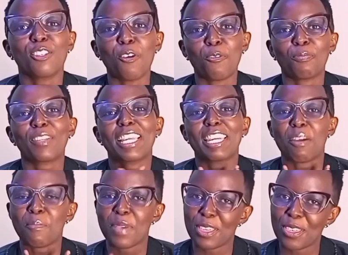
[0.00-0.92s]
So
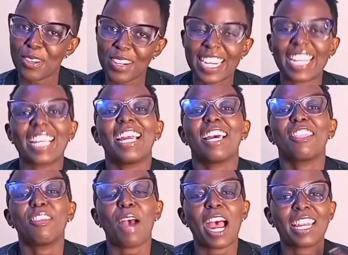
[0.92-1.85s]
number three,
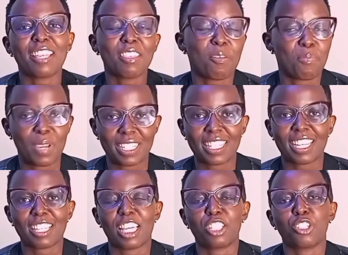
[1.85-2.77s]
another
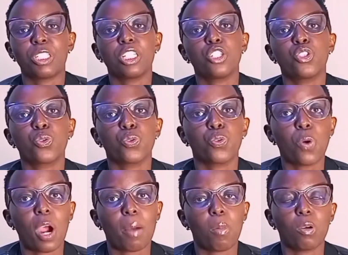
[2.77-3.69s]
basic that you need to
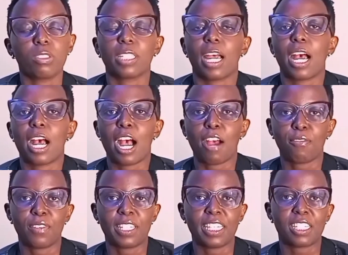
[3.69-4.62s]
know about
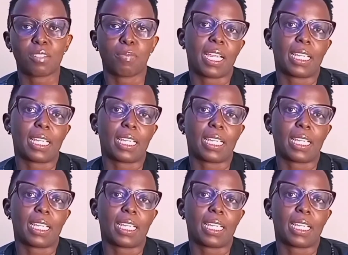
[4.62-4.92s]
affiliate